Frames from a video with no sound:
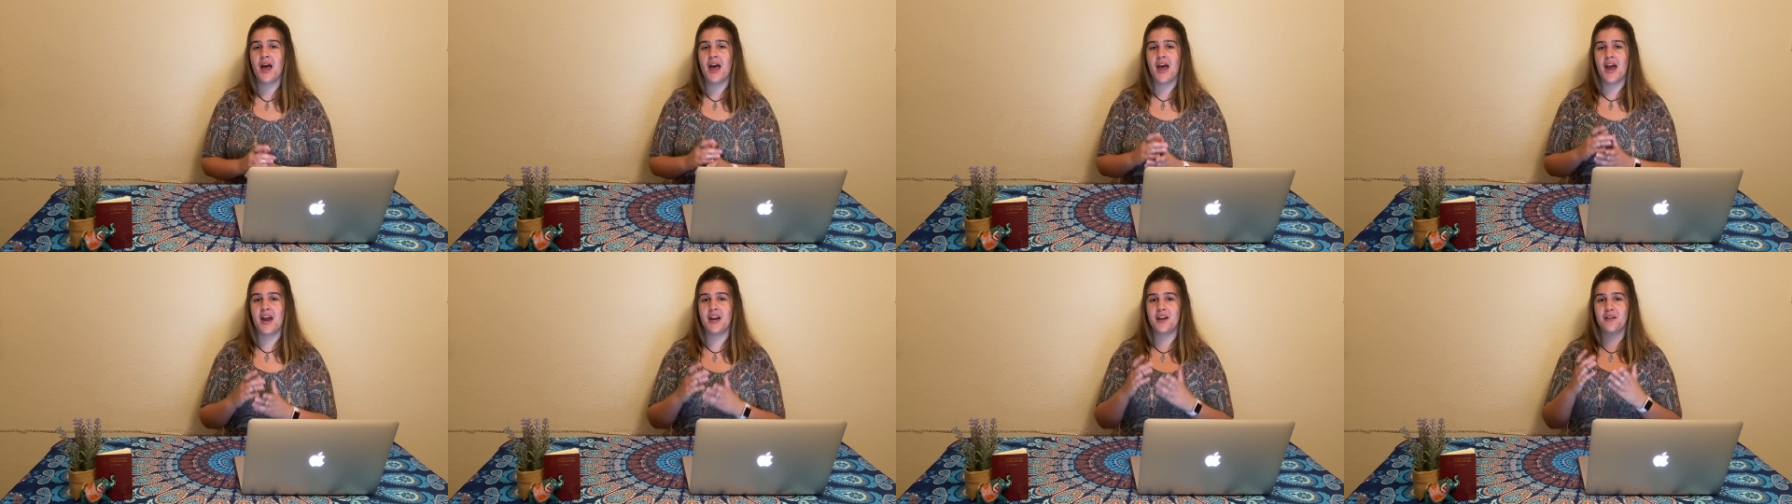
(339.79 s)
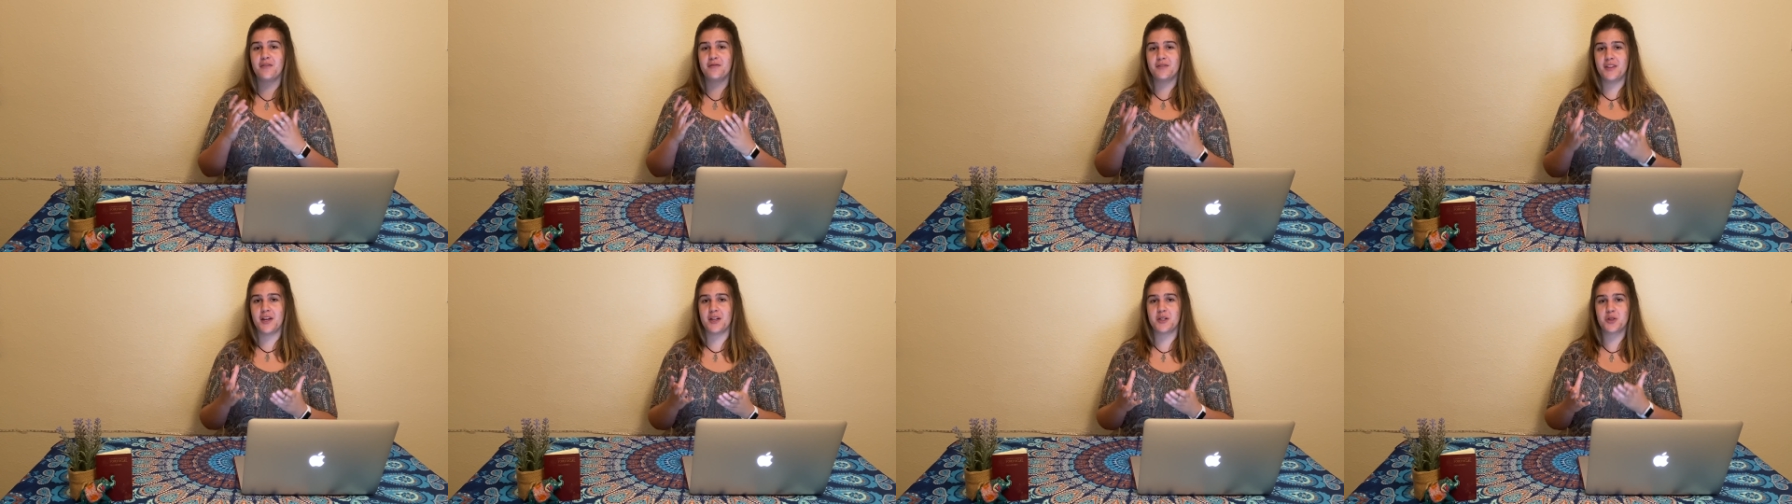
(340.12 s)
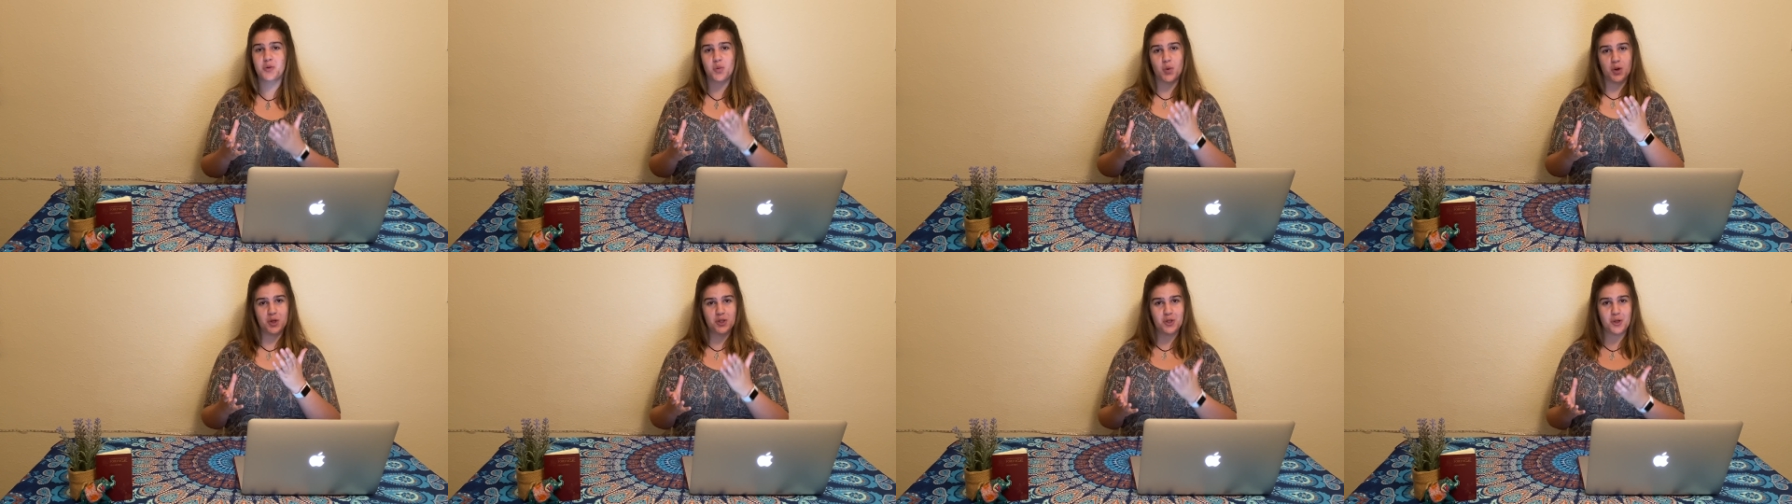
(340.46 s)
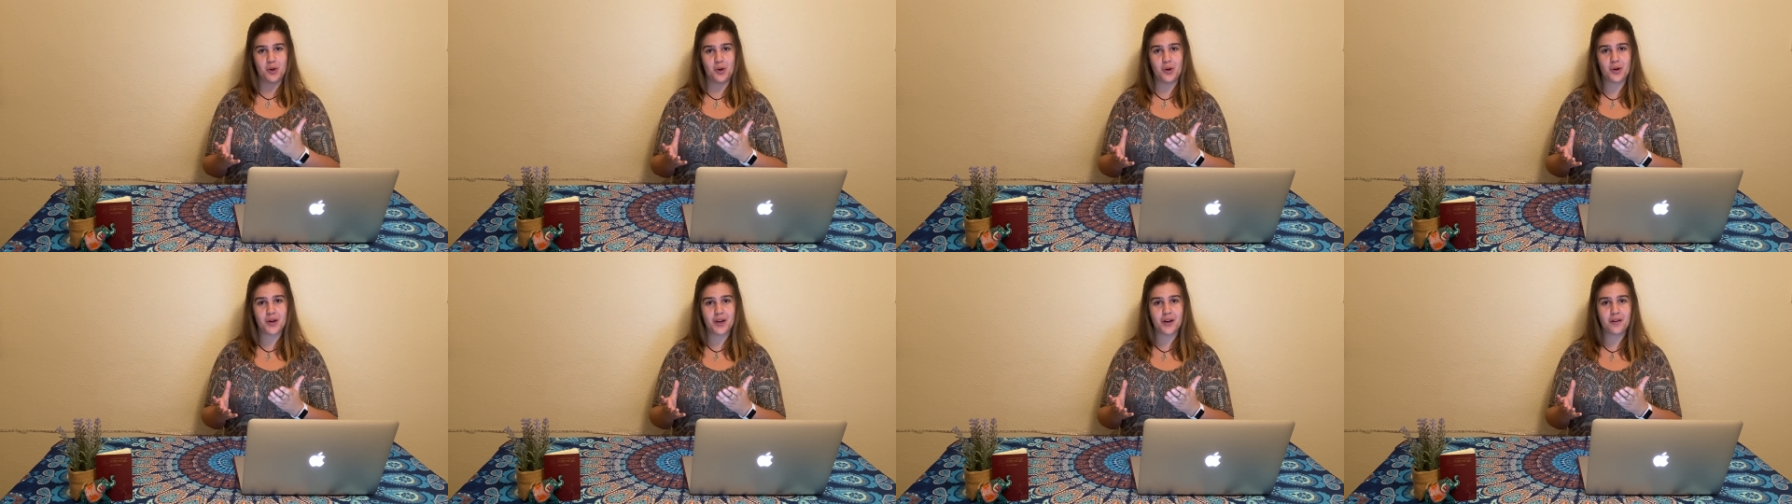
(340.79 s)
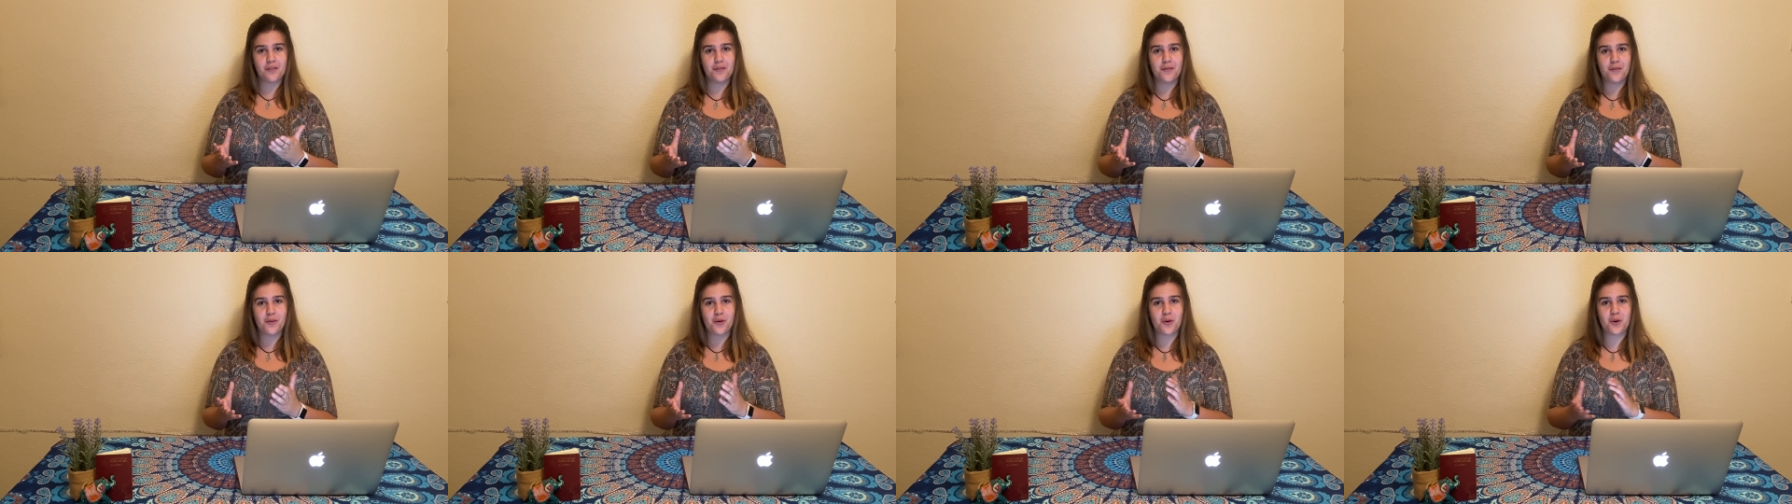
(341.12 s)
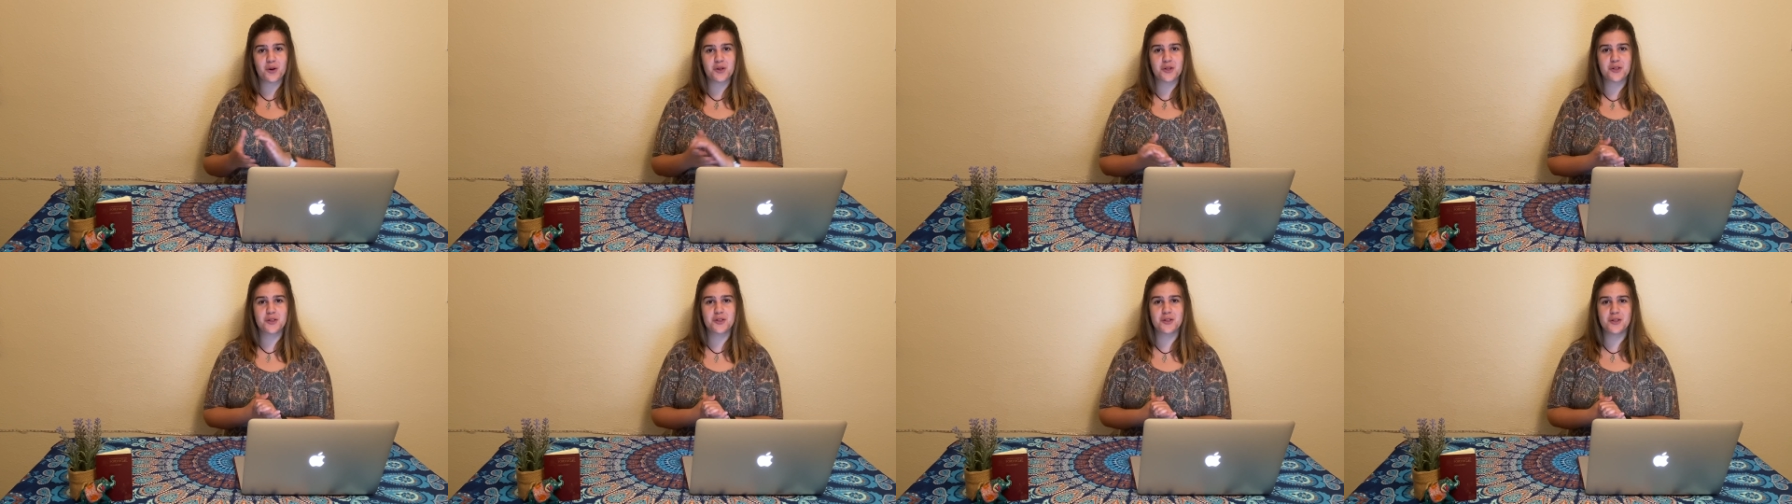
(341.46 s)
and if that's what you're looking
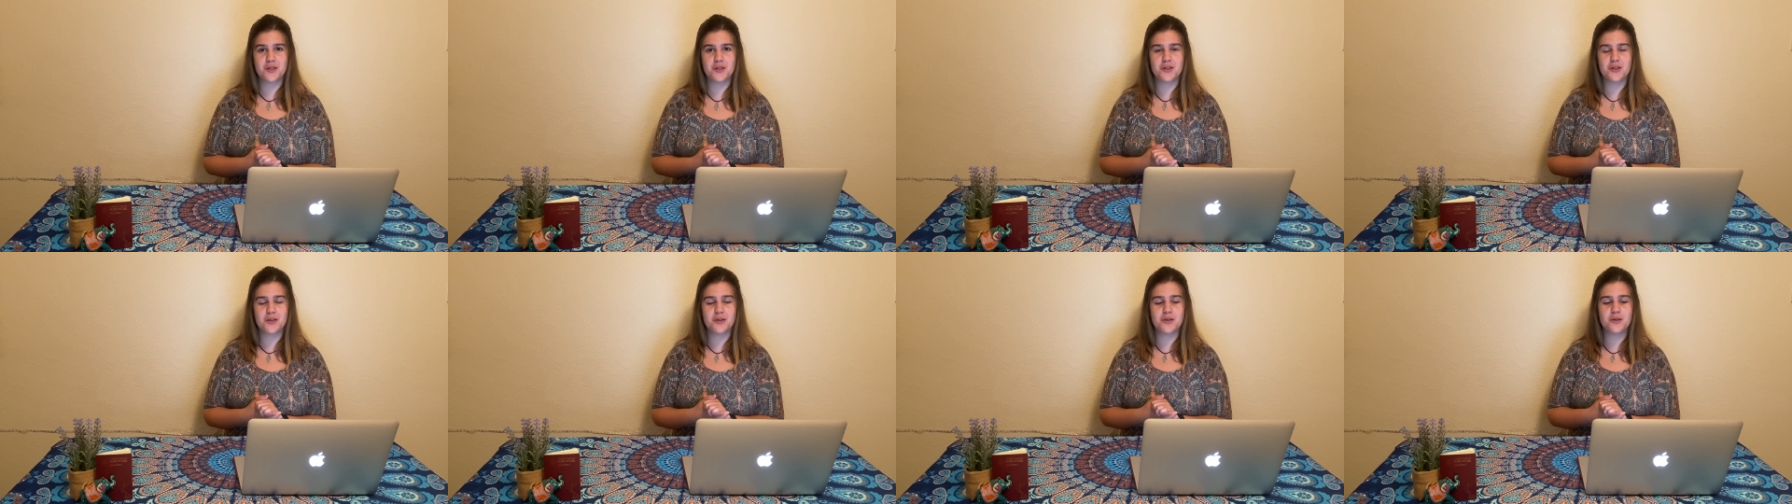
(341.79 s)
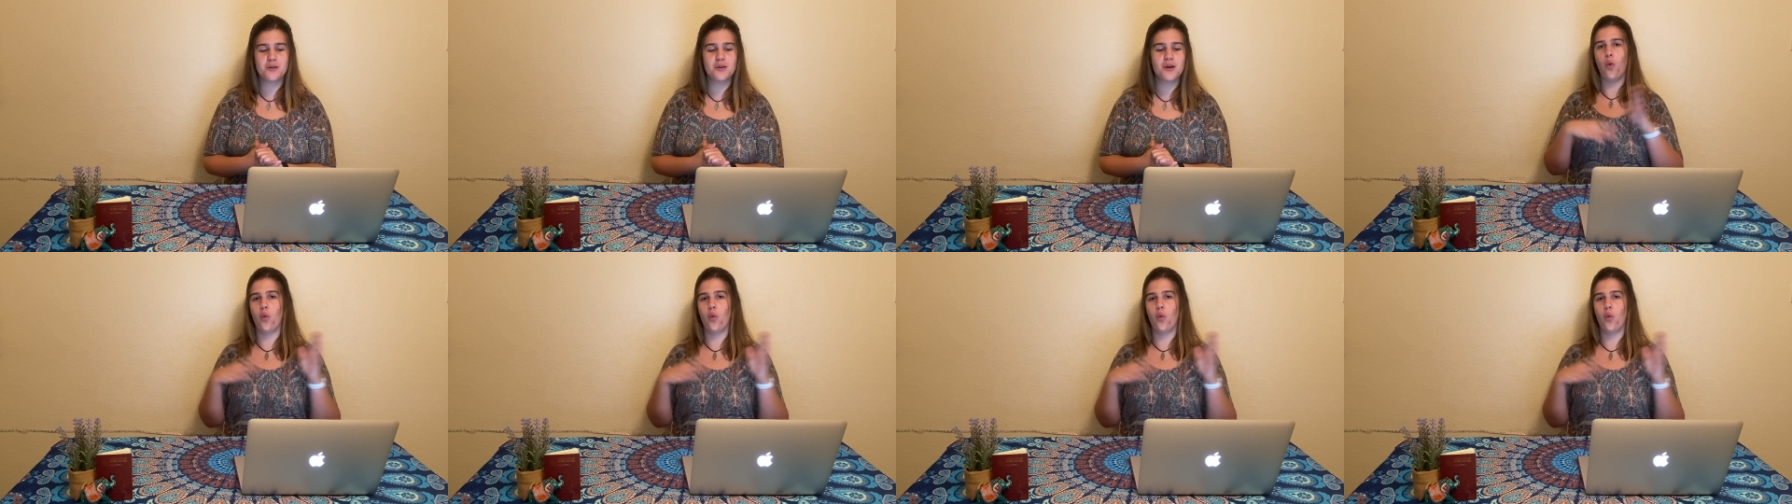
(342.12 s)
forward to do.